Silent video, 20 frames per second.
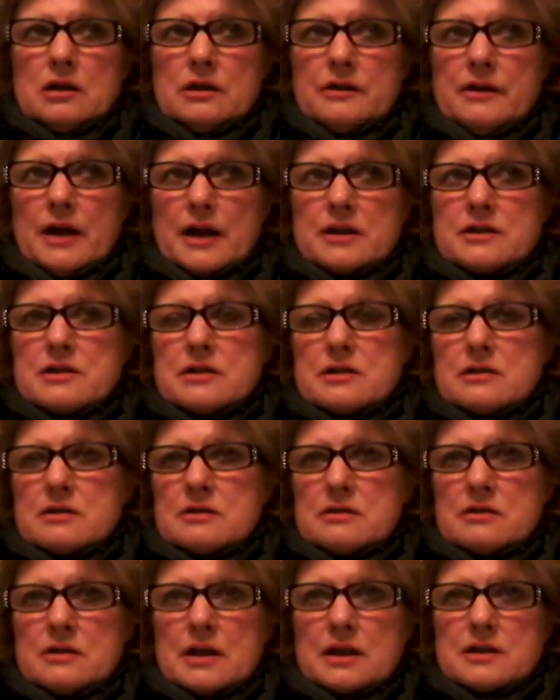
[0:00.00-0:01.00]

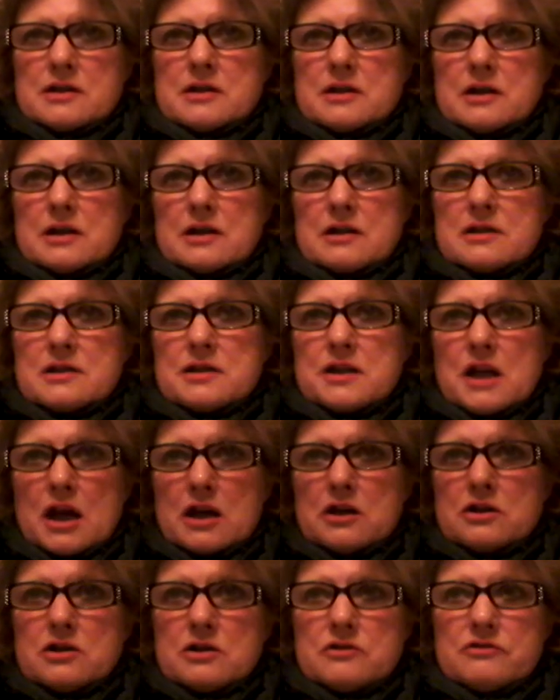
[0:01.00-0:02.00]
That's the
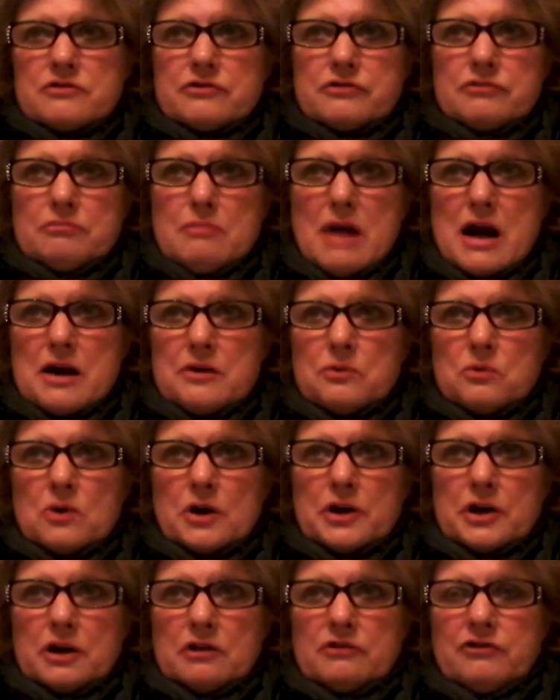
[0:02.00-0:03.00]
extent of my
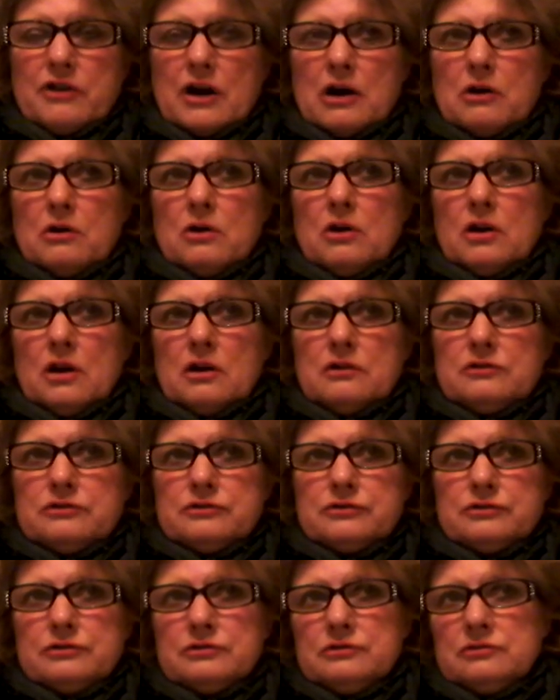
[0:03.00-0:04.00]
running afoul
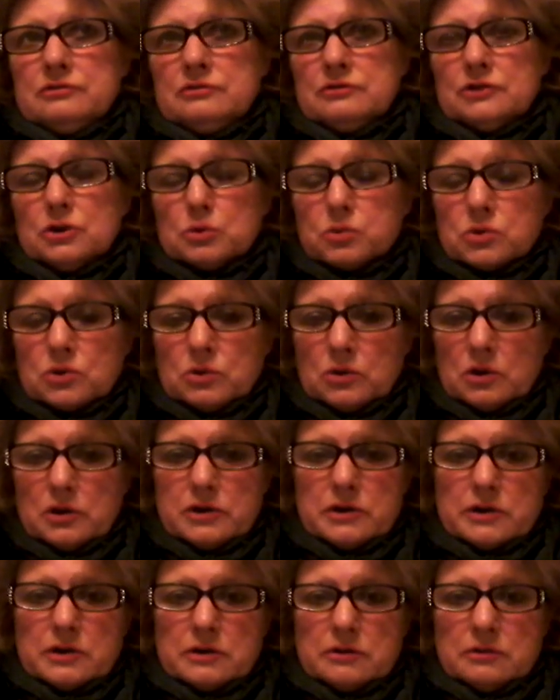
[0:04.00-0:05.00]
of the
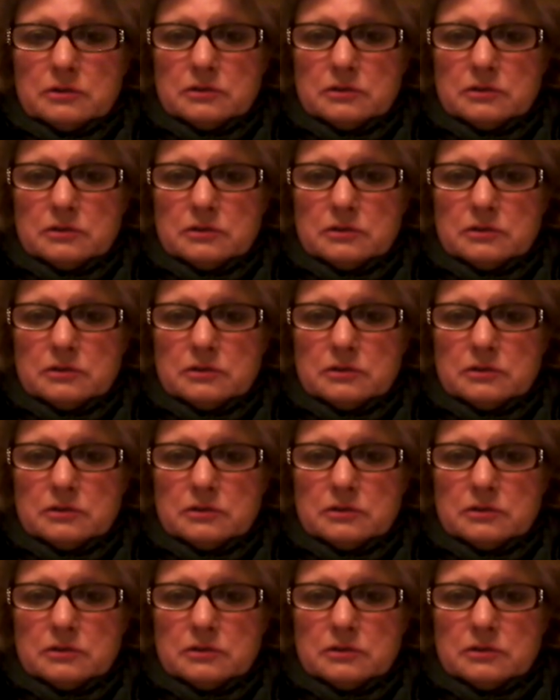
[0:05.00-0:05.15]
rules.